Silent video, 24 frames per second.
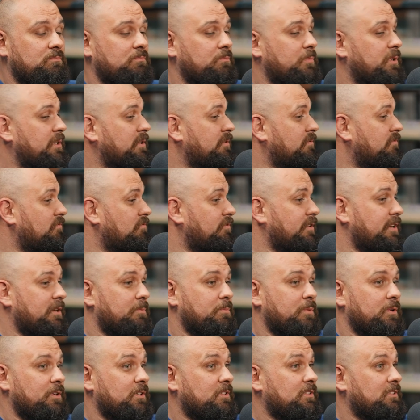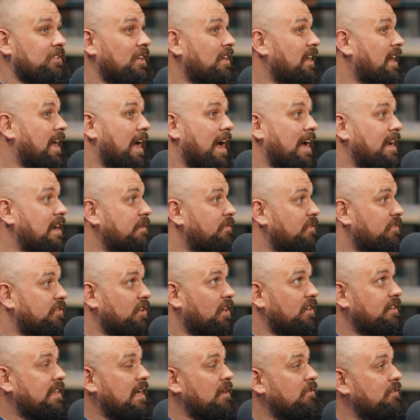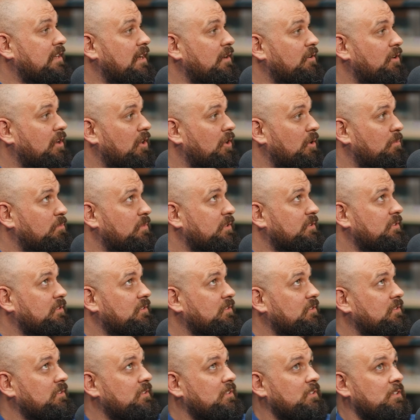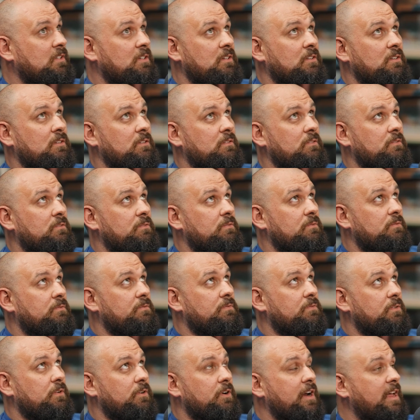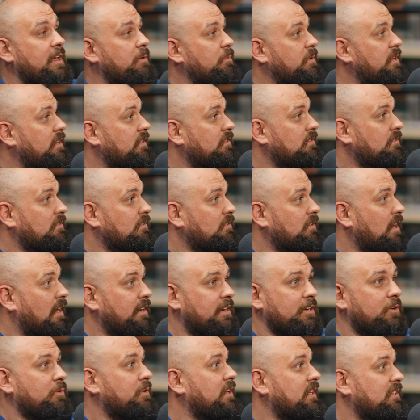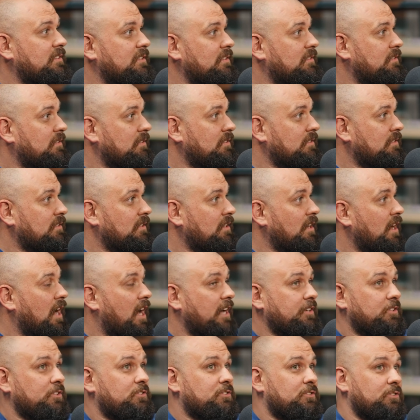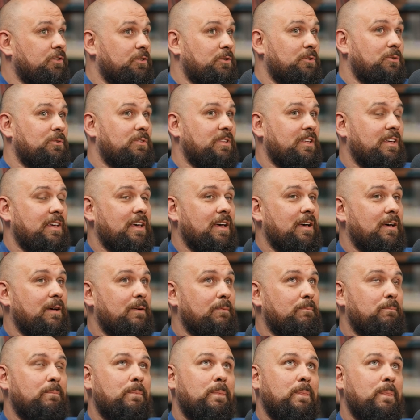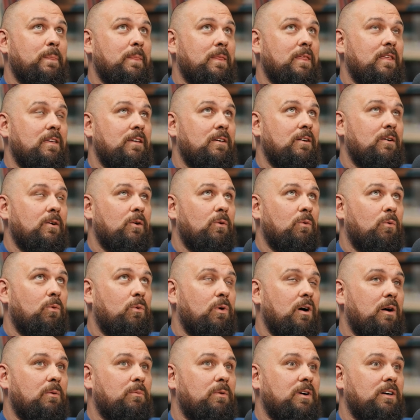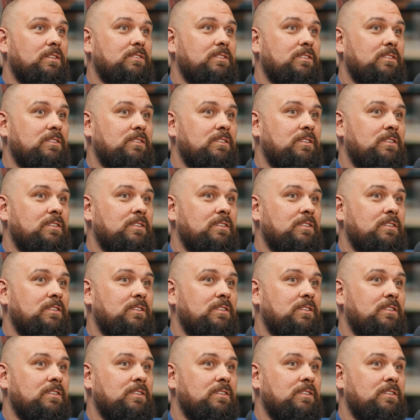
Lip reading: We'd read books. I never saw downtown Columbus for 8 weeks. I didn't know it existed. I just knew the... what was it?